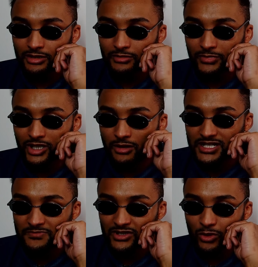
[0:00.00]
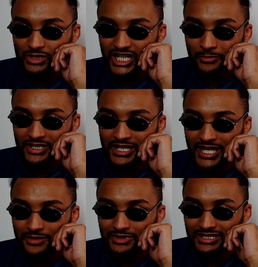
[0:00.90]
Bakole's been calling out my
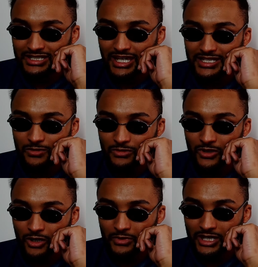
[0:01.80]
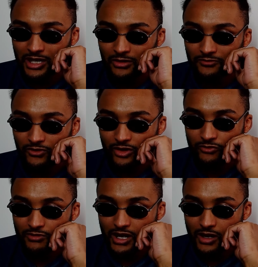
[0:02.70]
name. He says he will knock me out in 5
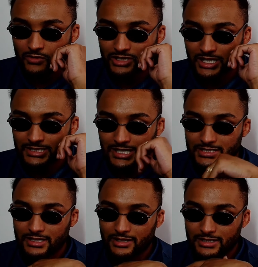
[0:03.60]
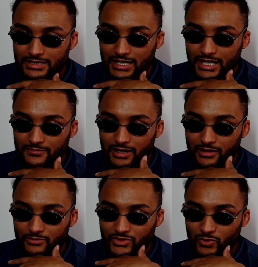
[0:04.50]
rounds and then turned it to 8
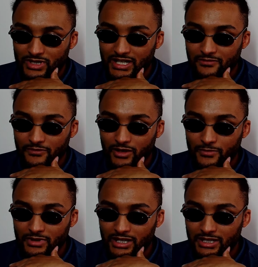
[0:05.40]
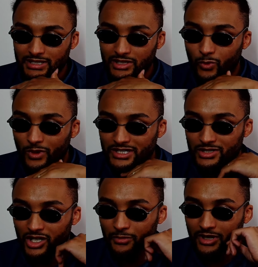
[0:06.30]
rounds. When they fight me, they always
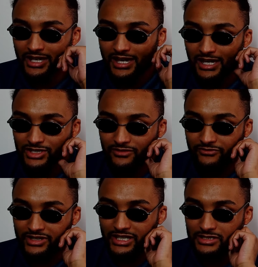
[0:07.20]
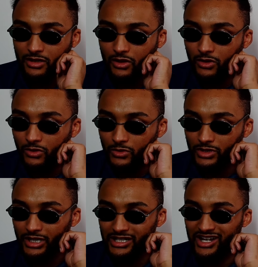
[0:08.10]
look at my age and think he's old
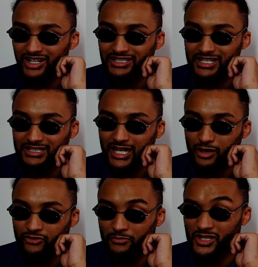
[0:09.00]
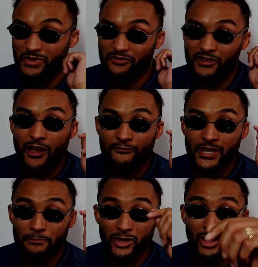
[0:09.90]
and I can take care of him. To be fair, I
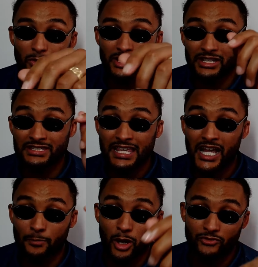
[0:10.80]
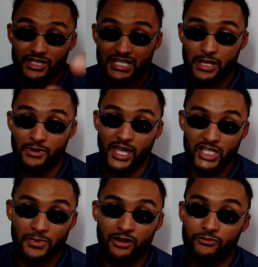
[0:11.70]
think Bakole and Zhang are both the same age,
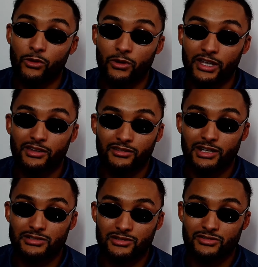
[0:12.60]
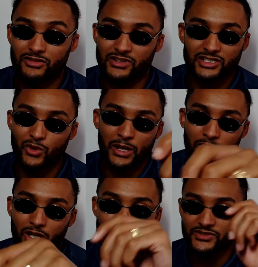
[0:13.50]
about 40. That's the truth. There's no way
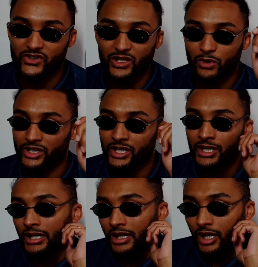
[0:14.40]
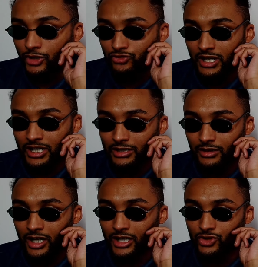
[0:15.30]
Bakole's 31.
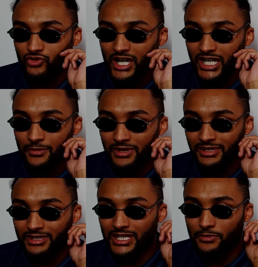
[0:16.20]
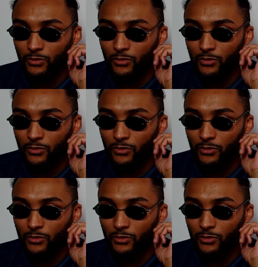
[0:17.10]
I can drag him into deeper